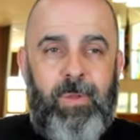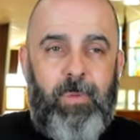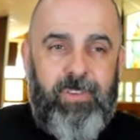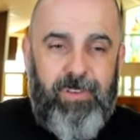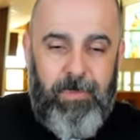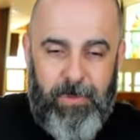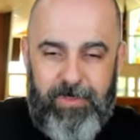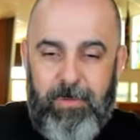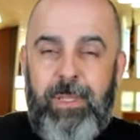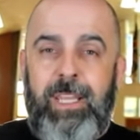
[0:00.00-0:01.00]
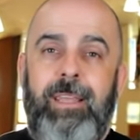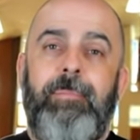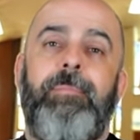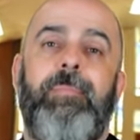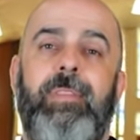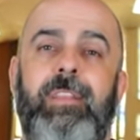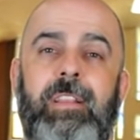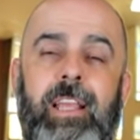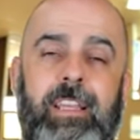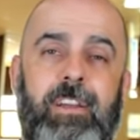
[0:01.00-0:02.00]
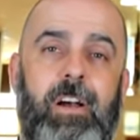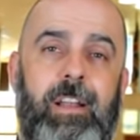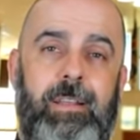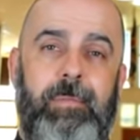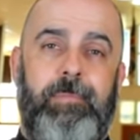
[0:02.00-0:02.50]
We're supposed to be like God.